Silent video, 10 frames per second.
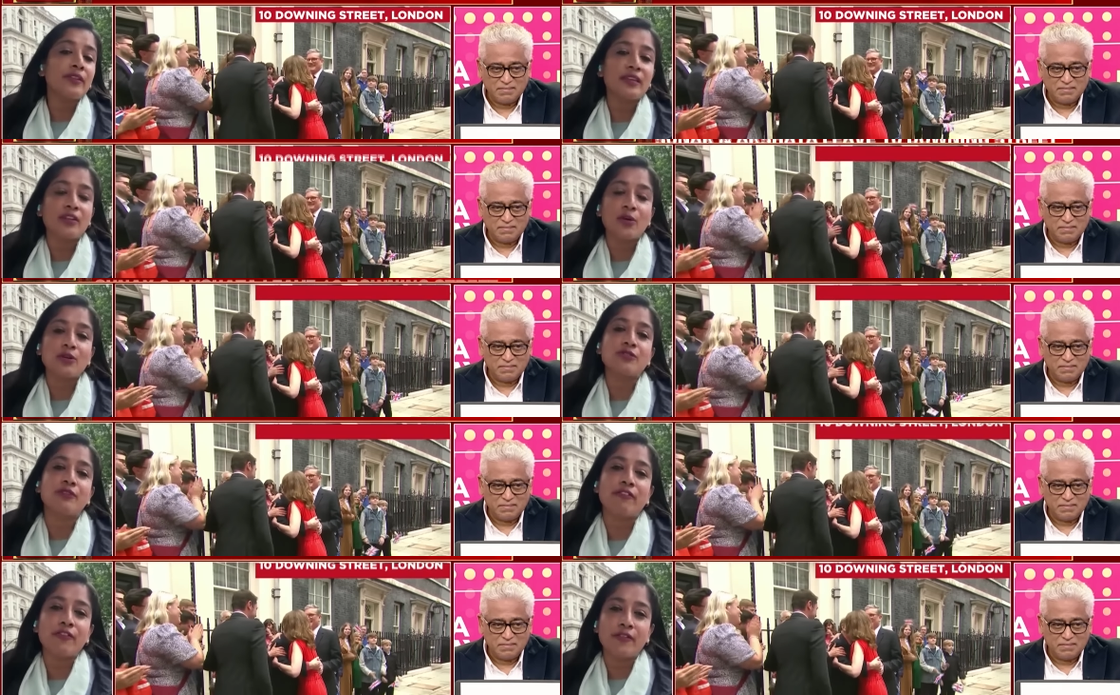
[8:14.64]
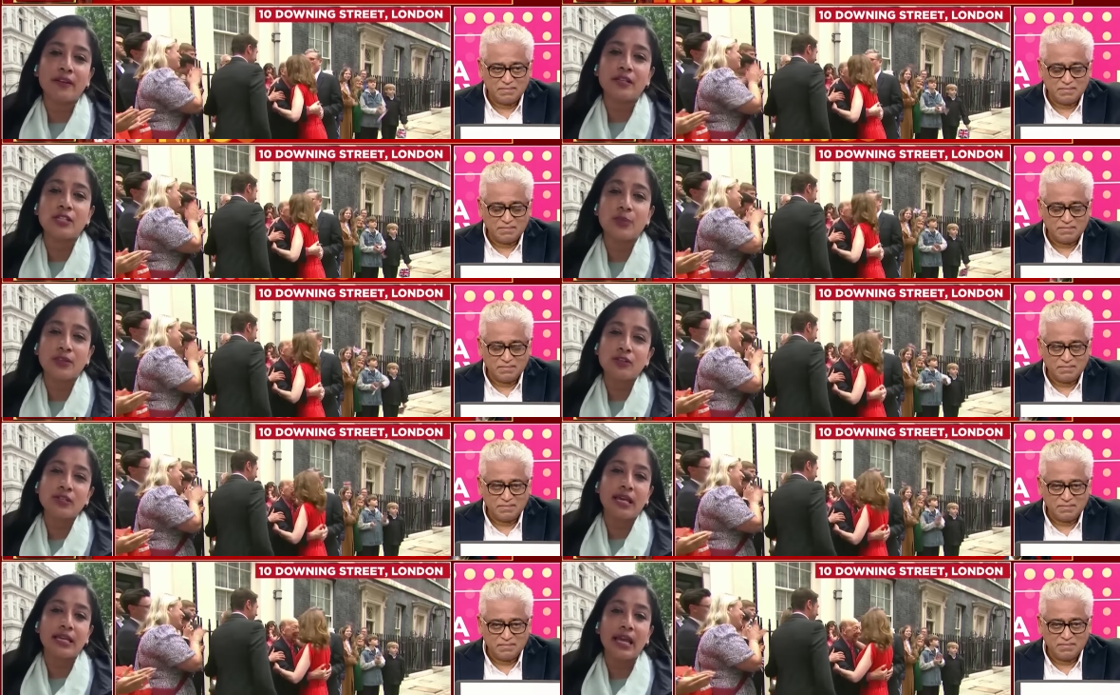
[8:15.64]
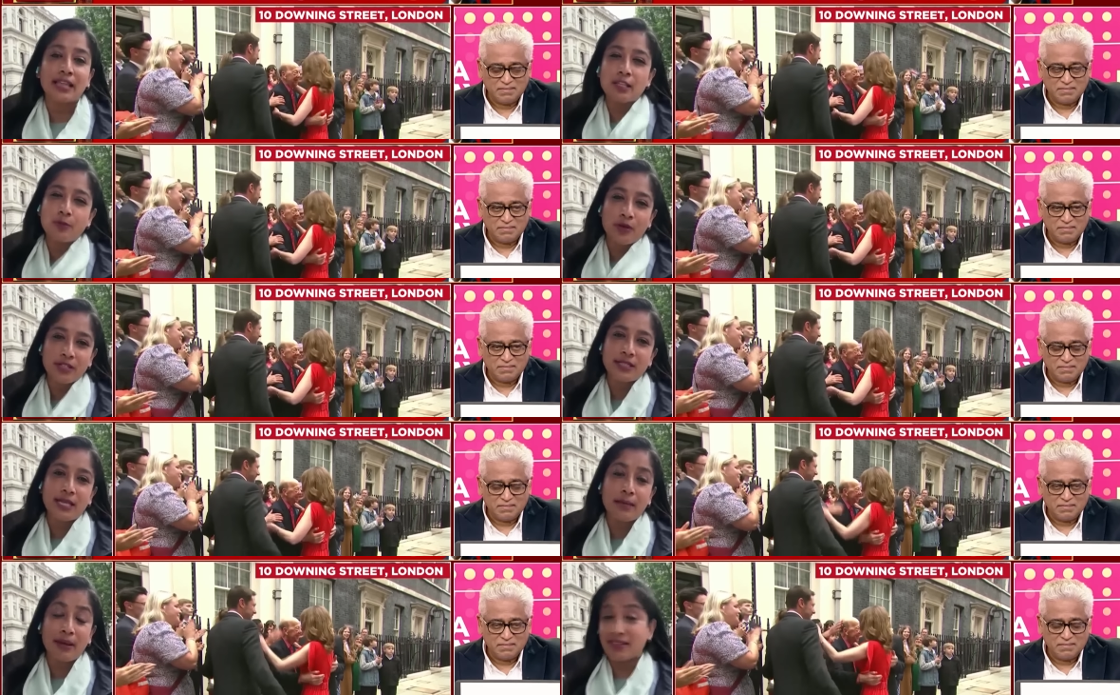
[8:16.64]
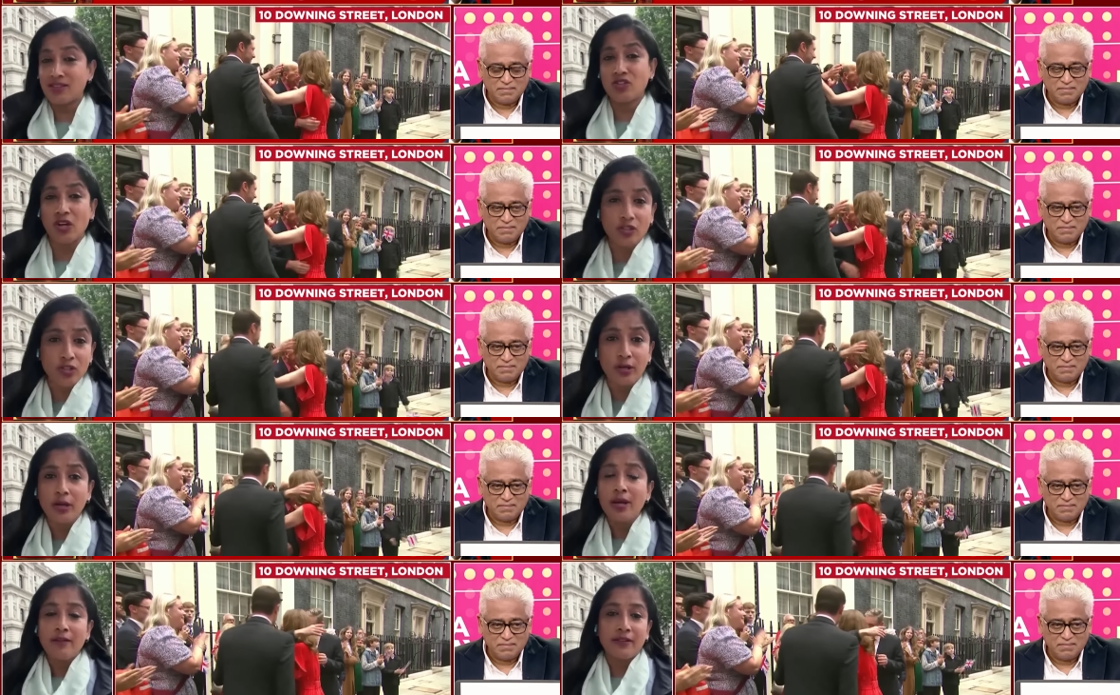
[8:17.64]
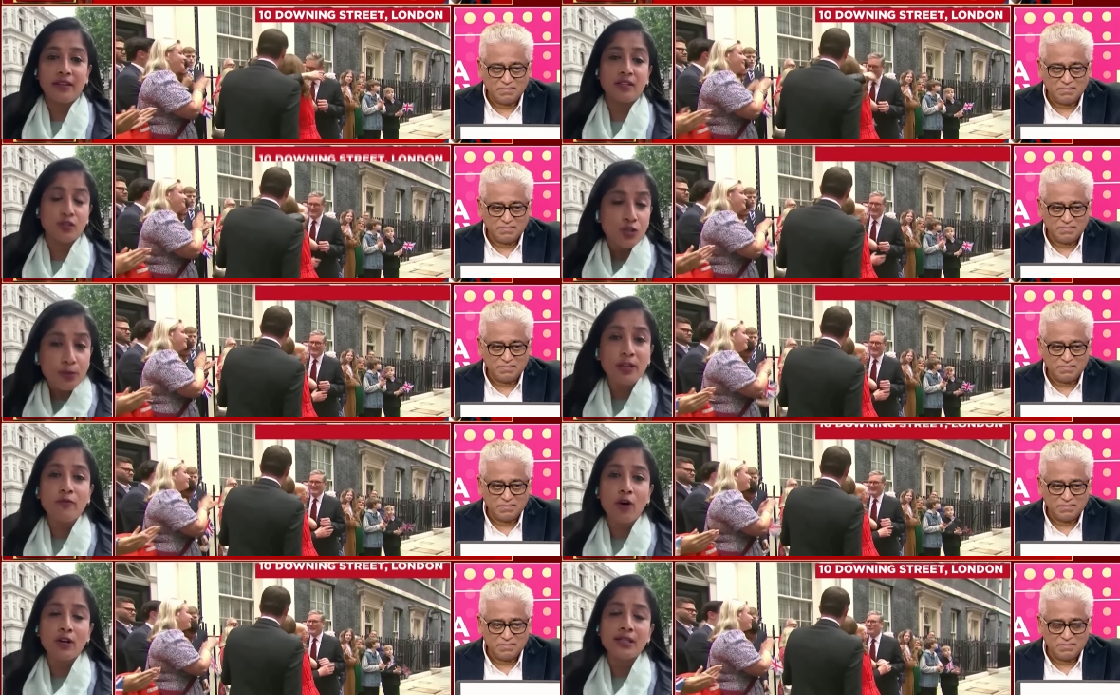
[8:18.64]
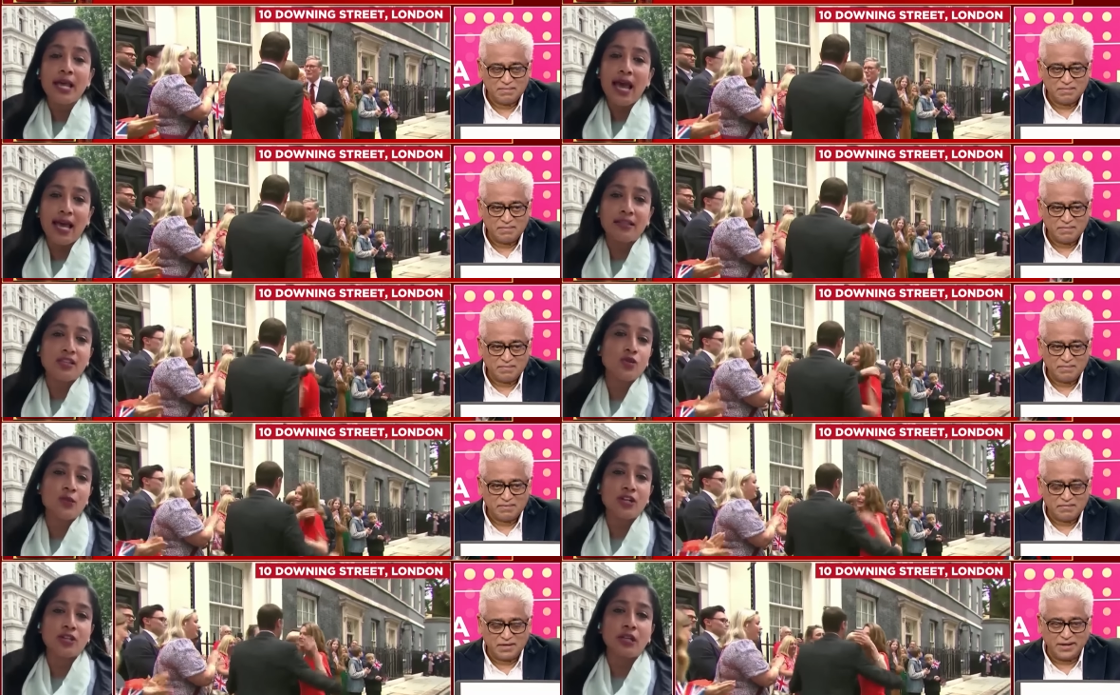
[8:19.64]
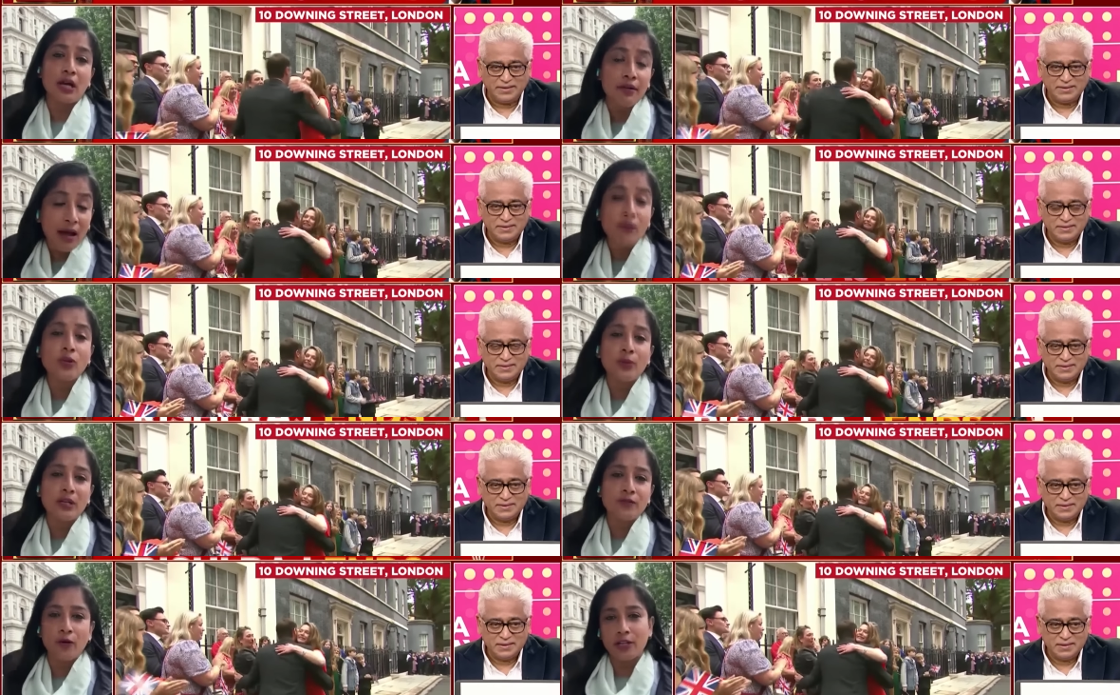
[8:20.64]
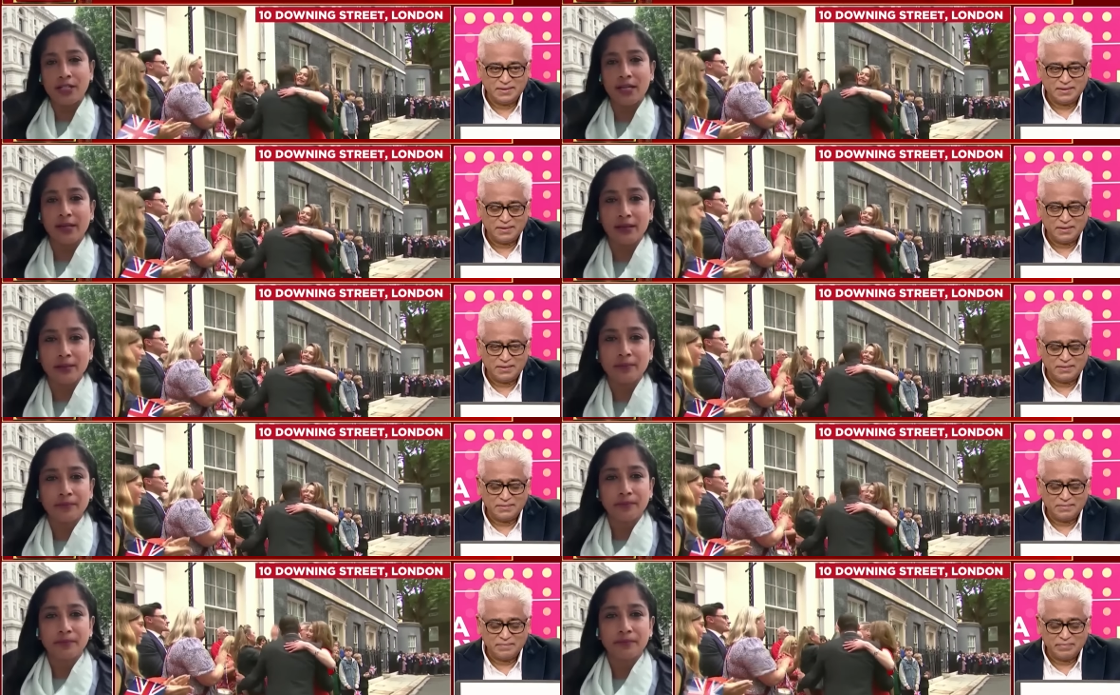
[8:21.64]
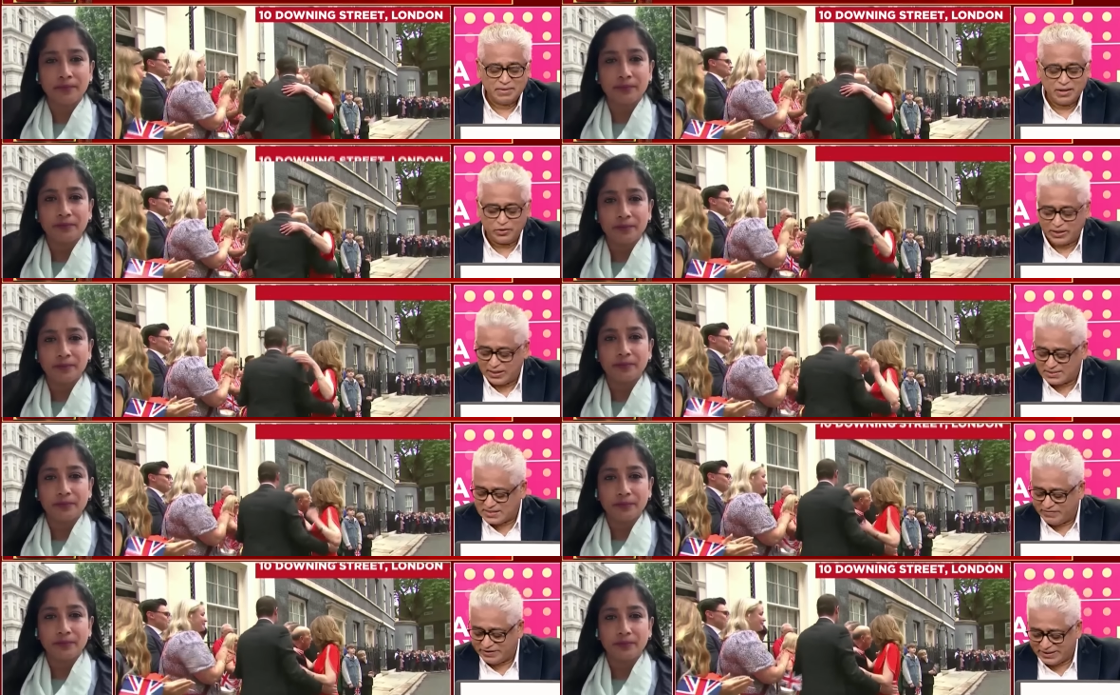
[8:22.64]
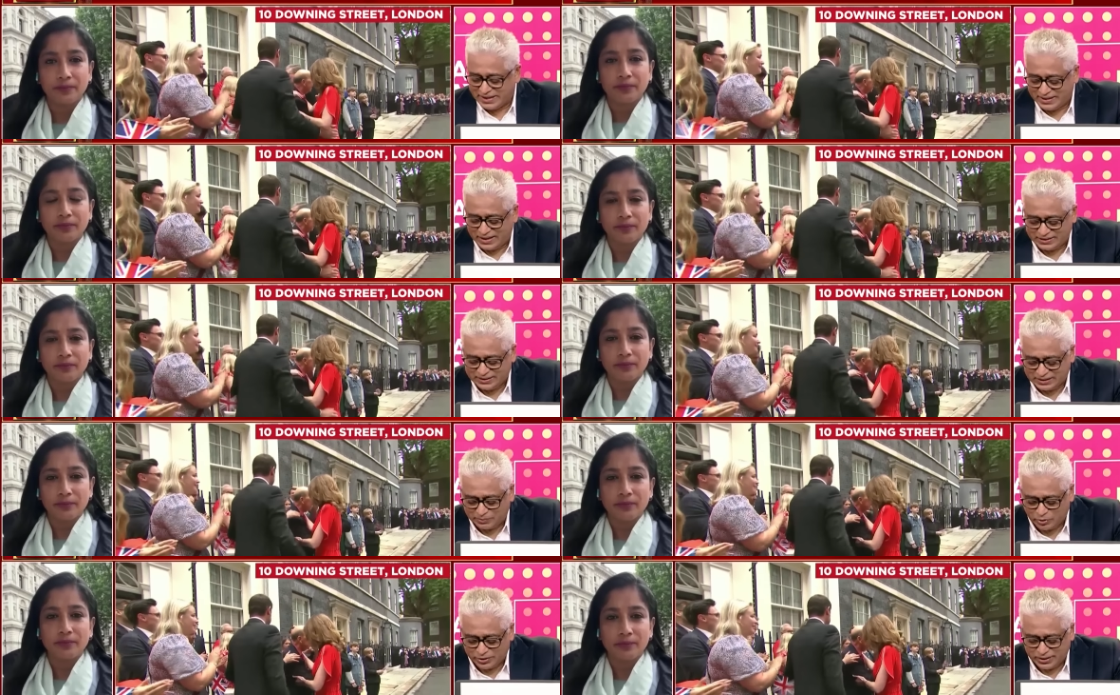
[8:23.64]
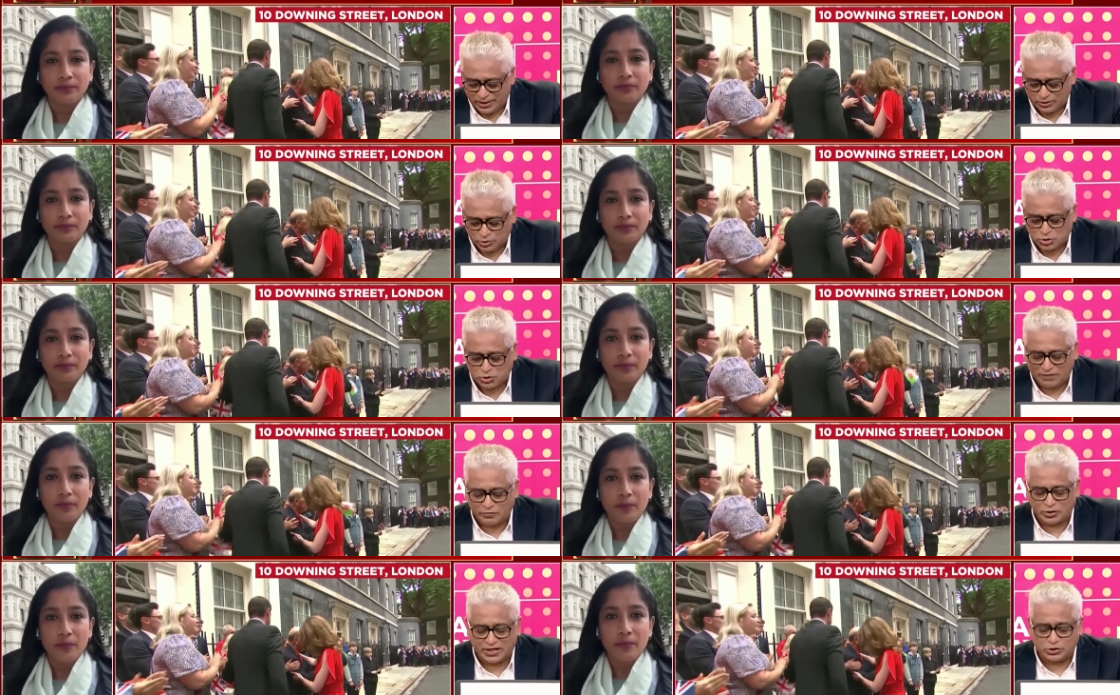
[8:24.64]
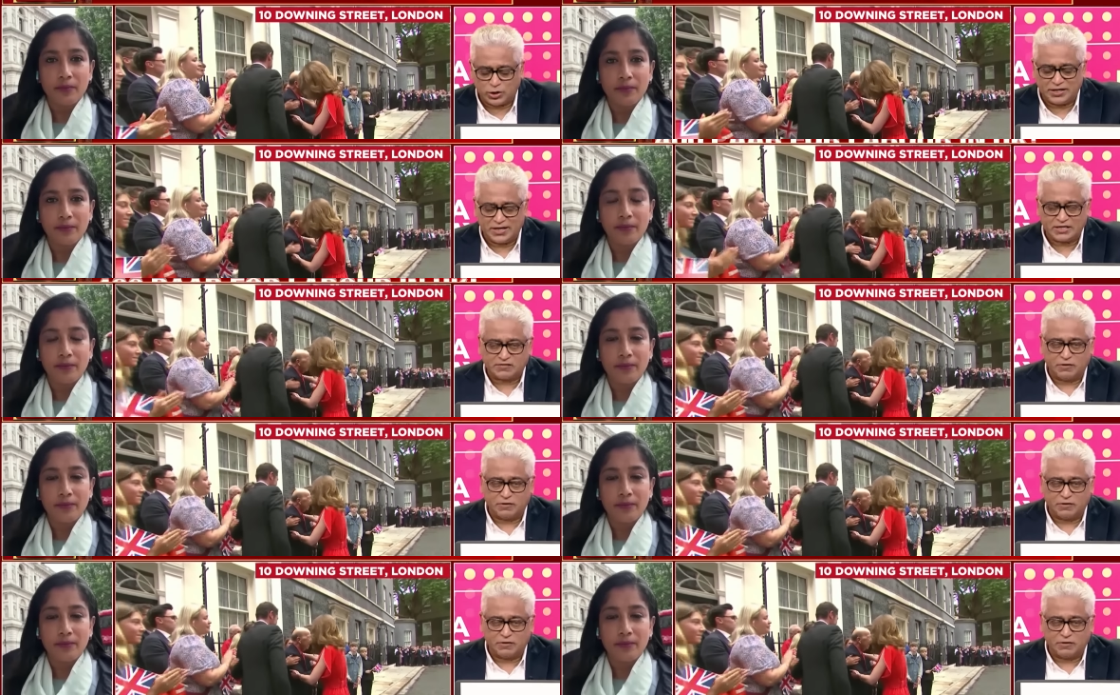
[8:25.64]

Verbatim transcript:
Speaker 1: I don't think they're going to ruffle feathers with New Delhi at this point in time, at this juncture, when there are too many wars and the
Speaker 2: situation right. around the world volatile. Okay, let's leave it there, uh, Geeta Mohan. Uh, good to have you there joining us